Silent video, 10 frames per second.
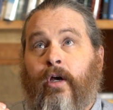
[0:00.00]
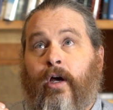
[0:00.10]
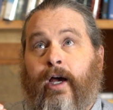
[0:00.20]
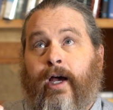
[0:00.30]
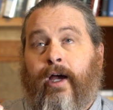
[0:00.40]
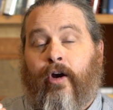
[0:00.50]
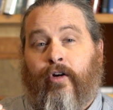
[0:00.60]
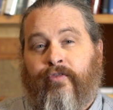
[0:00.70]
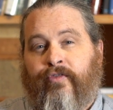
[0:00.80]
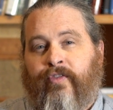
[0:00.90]
are
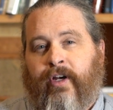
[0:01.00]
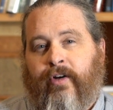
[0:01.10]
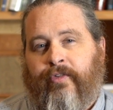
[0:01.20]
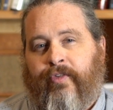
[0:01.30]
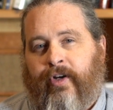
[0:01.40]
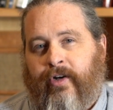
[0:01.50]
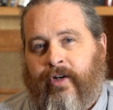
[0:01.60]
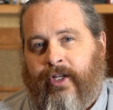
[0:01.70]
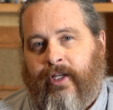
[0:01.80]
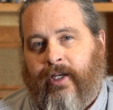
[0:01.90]
very,
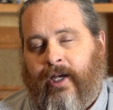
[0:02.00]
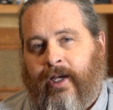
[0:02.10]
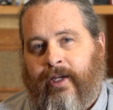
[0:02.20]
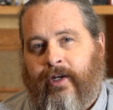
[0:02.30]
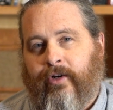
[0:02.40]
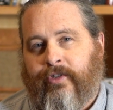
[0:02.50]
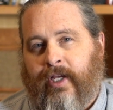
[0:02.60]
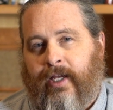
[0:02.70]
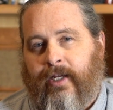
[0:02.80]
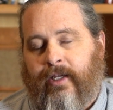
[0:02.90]
very
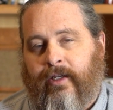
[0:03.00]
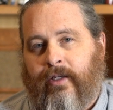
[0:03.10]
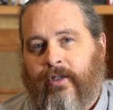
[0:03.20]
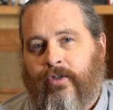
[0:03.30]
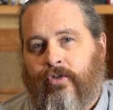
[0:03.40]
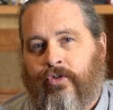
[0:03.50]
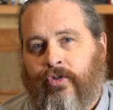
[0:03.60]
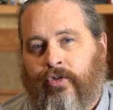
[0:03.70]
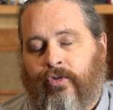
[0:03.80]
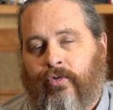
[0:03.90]
irritating
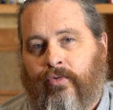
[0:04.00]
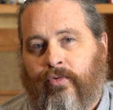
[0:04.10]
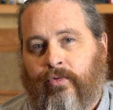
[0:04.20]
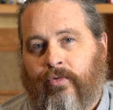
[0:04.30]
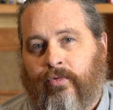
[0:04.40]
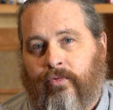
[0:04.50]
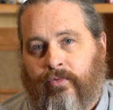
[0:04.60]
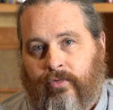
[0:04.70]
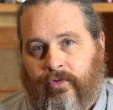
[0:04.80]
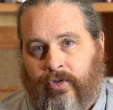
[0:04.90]
to
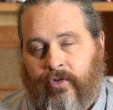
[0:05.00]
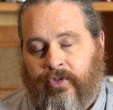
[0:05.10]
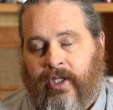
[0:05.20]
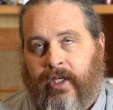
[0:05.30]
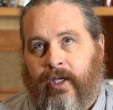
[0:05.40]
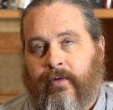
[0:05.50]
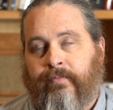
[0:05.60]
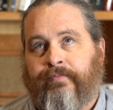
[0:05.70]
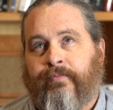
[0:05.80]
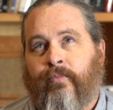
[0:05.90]
the skin.
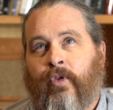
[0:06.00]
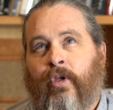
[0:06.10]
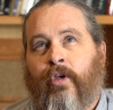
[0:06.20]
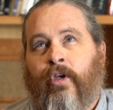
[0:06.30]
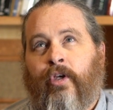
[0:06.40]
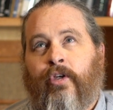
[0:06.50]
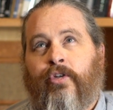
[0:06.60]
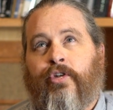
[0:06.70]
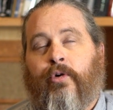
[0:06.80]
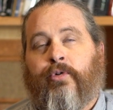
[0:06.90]

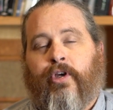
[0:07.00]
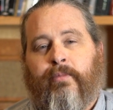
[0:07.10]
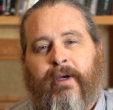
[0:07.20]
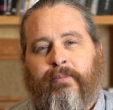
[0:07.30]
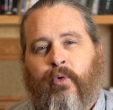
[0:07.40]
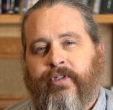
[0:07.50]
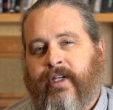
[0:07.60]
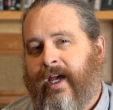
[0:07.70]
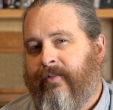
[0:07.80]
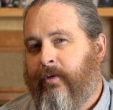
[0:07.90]
So we're talking about poison
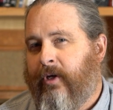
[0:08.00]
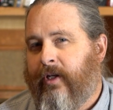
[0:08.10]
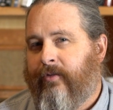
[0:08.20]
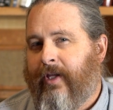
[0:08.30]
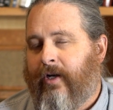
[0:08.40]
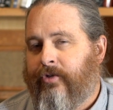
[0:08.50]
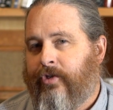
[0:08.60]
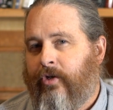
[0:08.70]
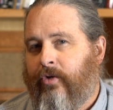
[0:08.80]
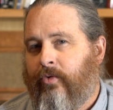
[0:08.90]
ivy, but that
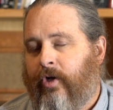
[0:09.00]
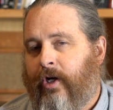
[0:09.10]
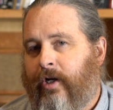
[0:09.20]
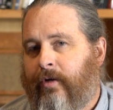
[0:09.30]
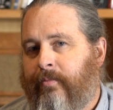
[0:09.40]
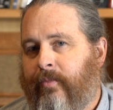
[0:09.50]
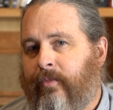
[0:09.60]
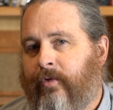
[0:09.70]
also